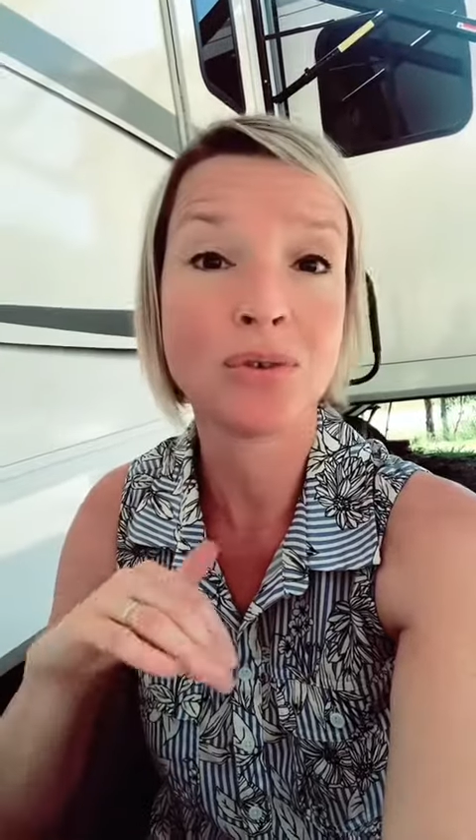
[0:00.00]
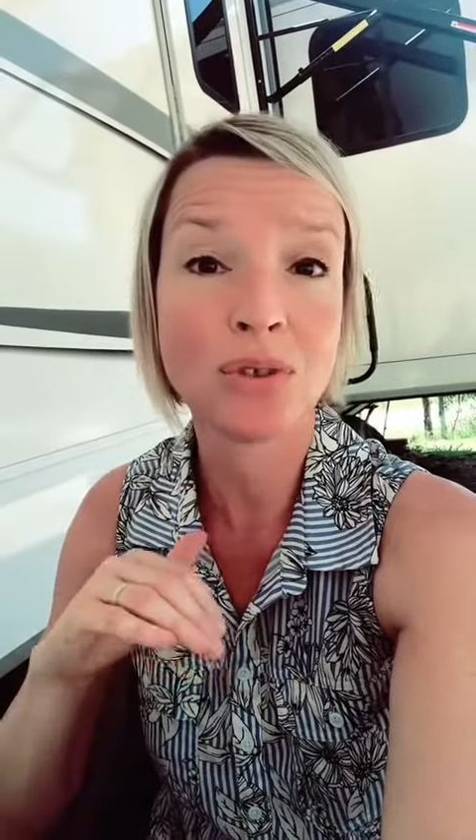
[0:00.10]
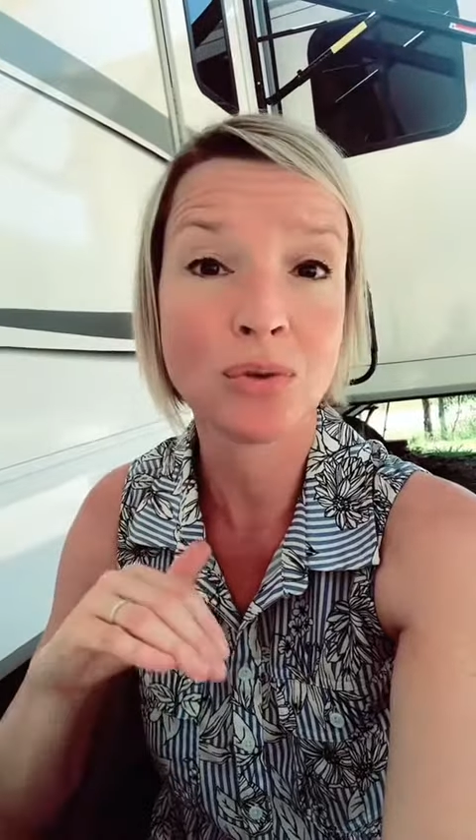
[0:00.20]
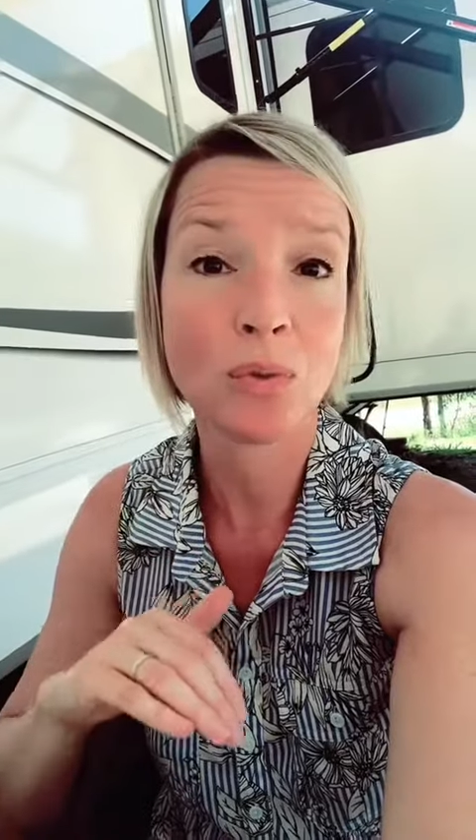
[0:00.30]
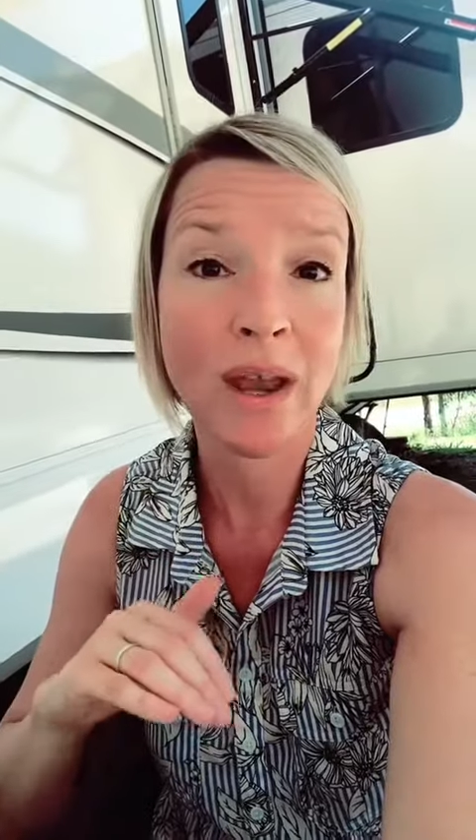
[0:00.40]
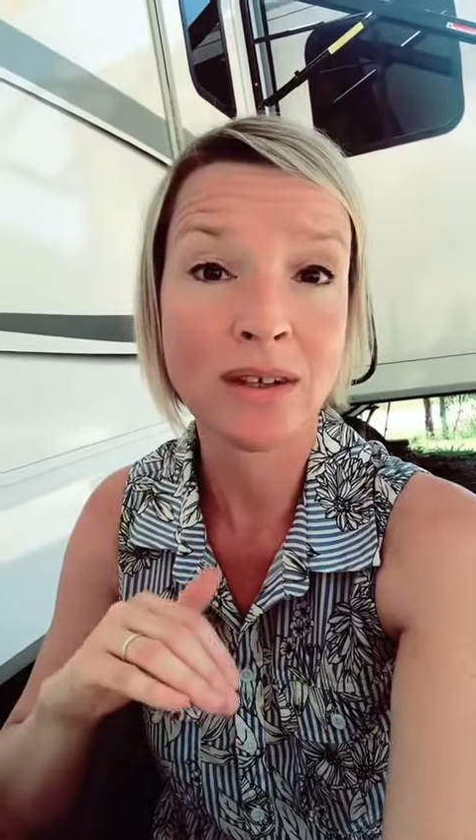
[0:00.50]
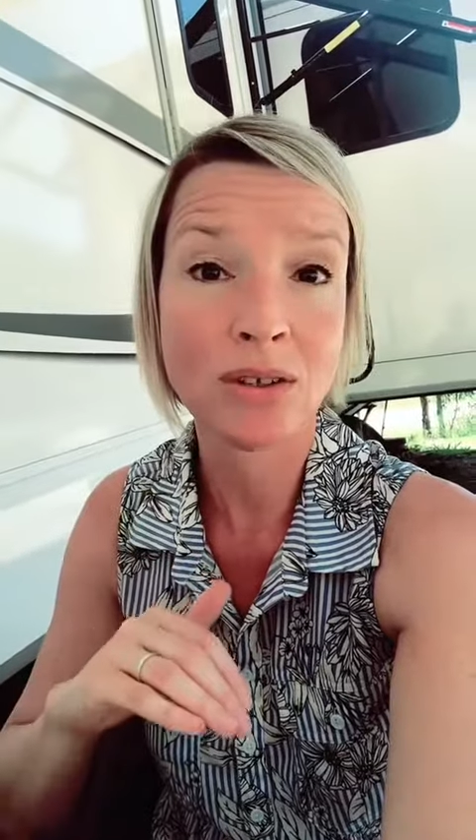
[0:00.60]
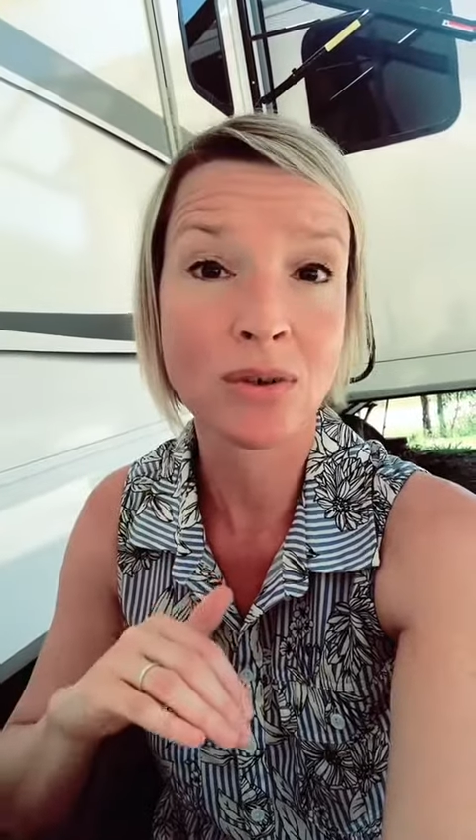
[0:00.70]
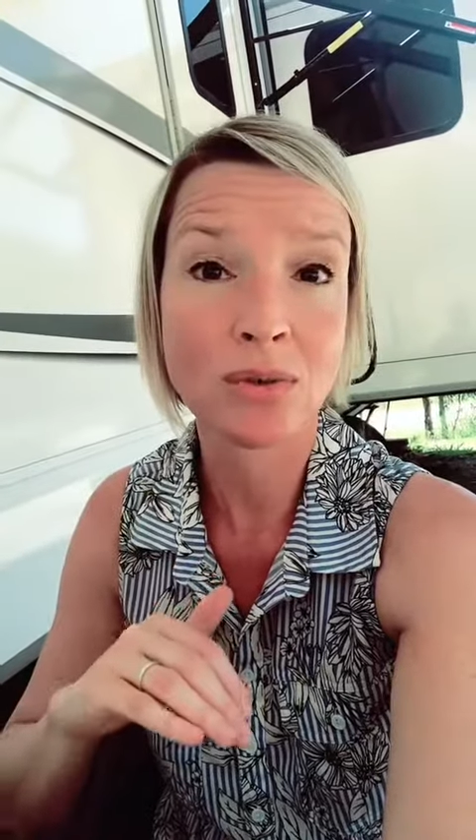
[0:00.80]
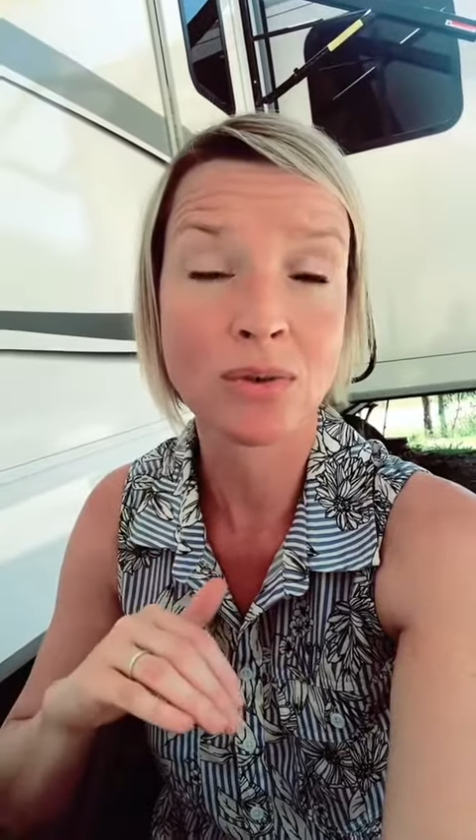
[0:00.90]
to way
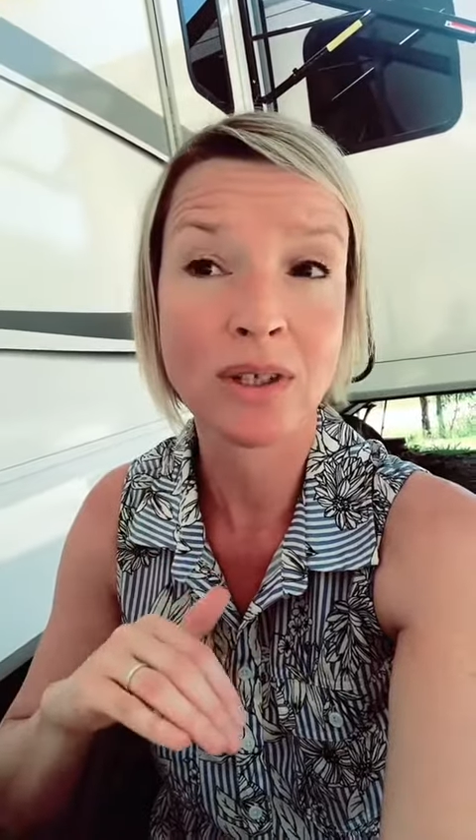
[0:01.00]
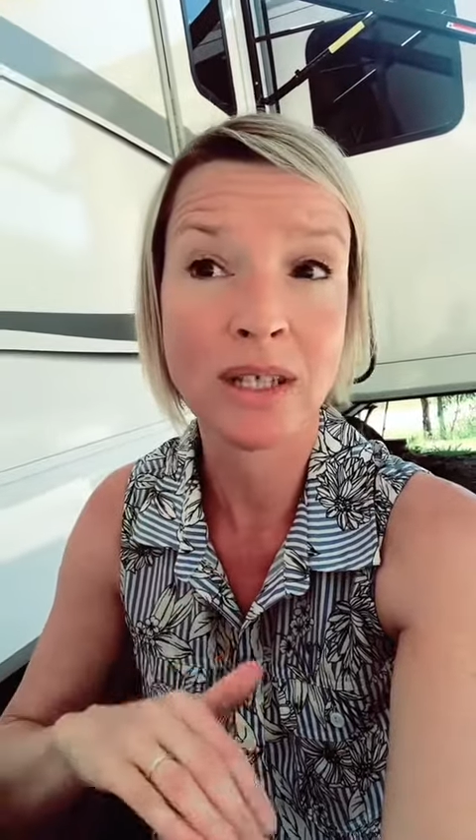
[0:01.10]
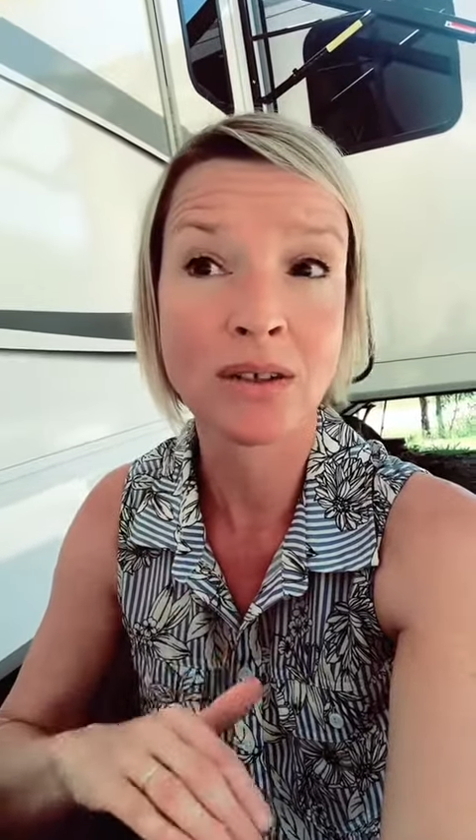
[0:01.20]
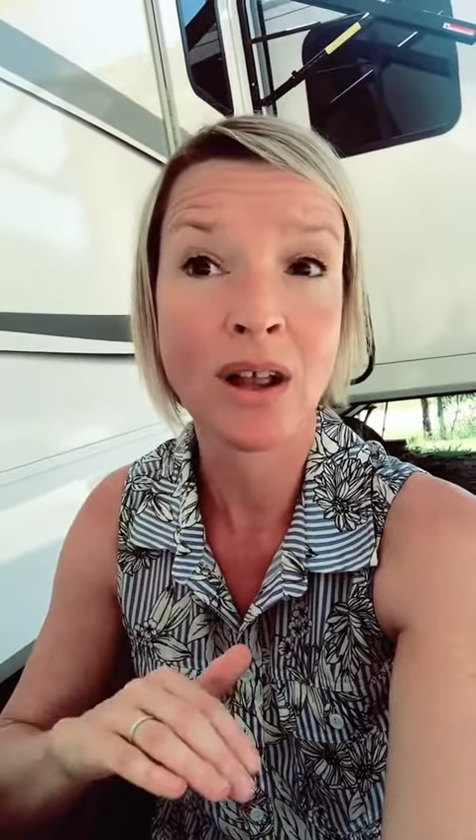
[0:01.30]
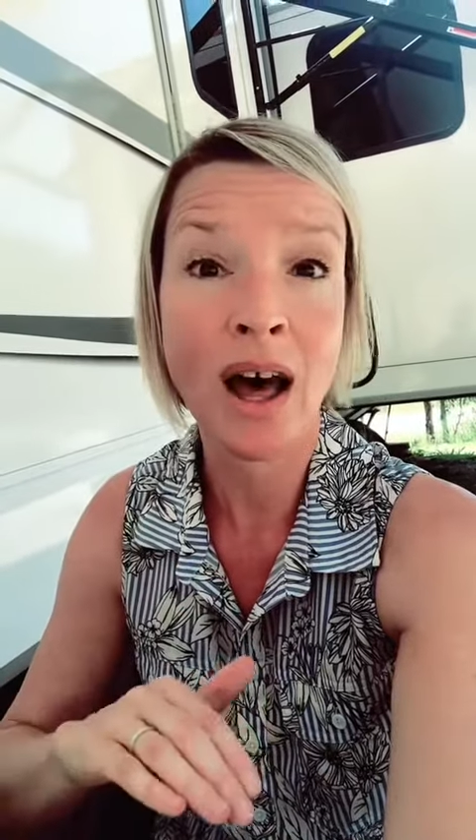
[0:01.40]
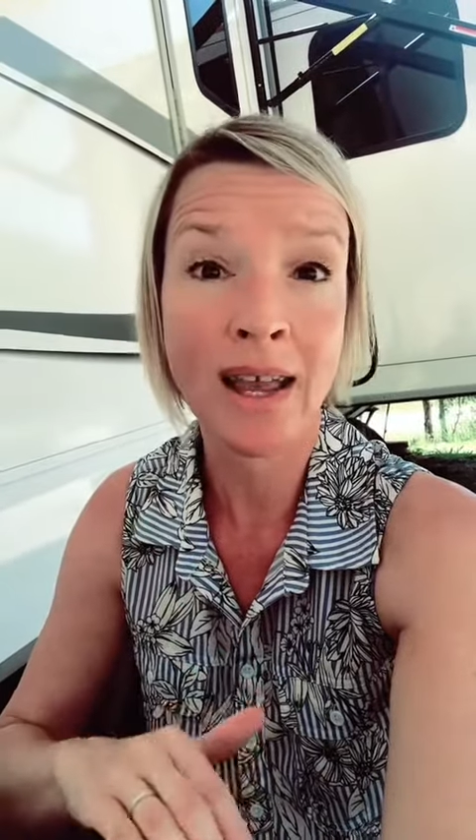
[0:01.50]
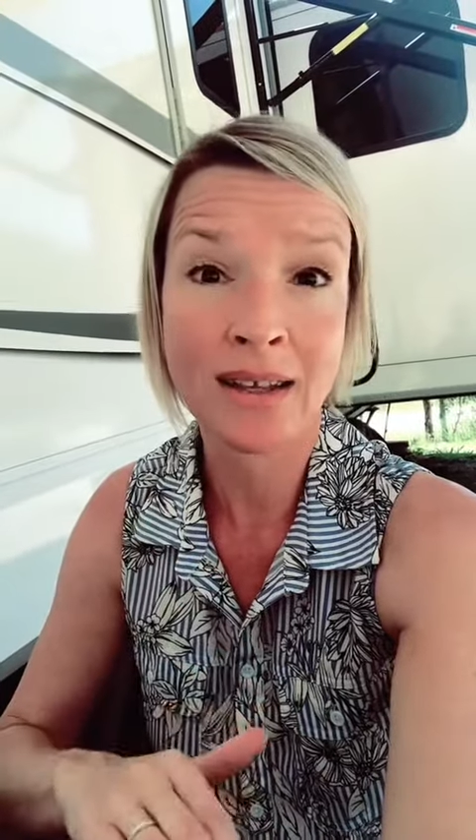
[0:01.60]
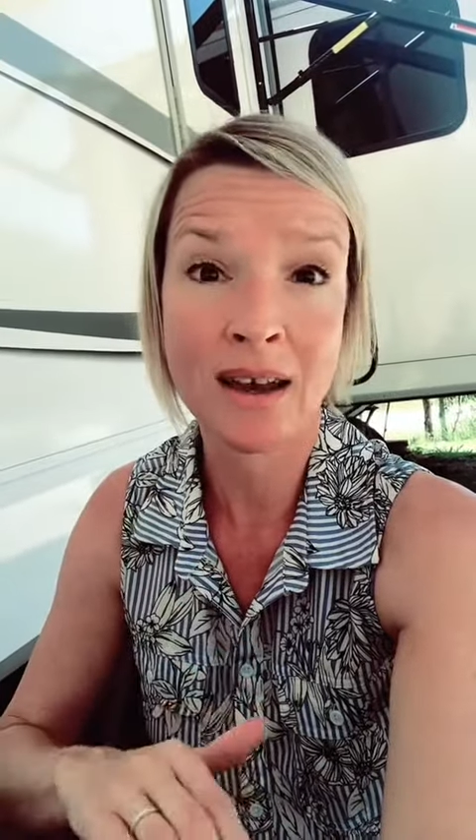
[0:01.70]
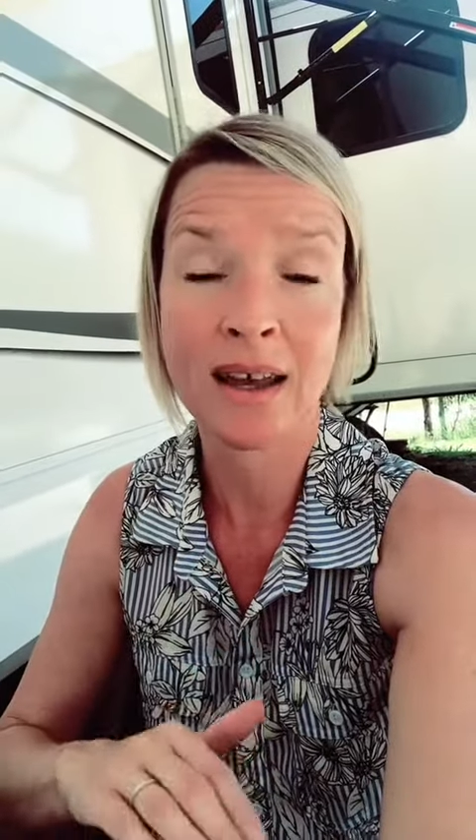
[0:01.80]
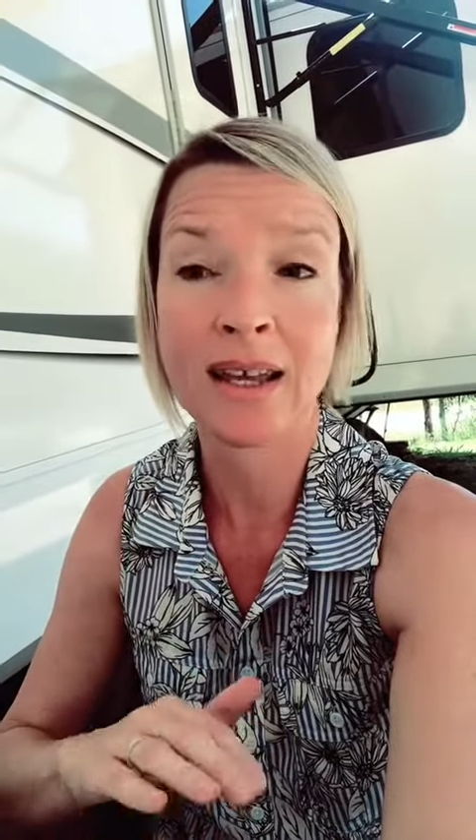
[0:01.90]
too little
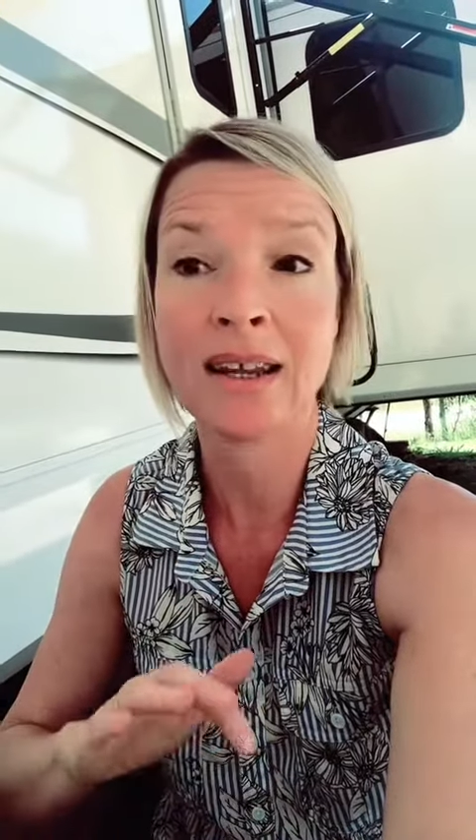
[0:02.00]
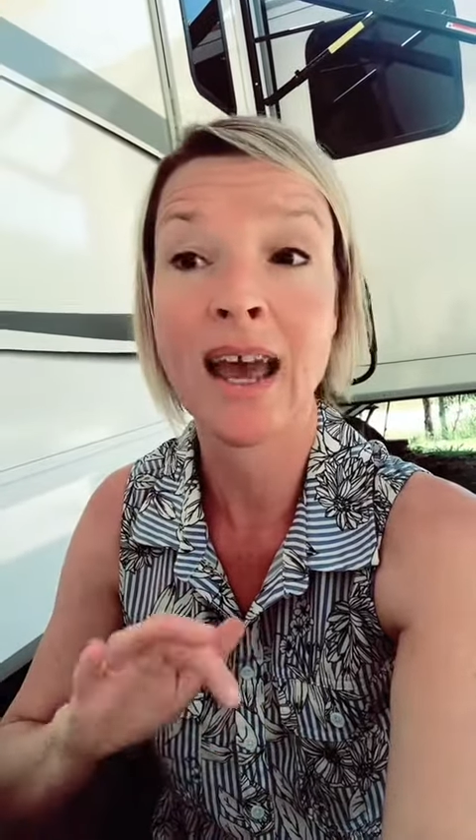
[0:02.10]
iodine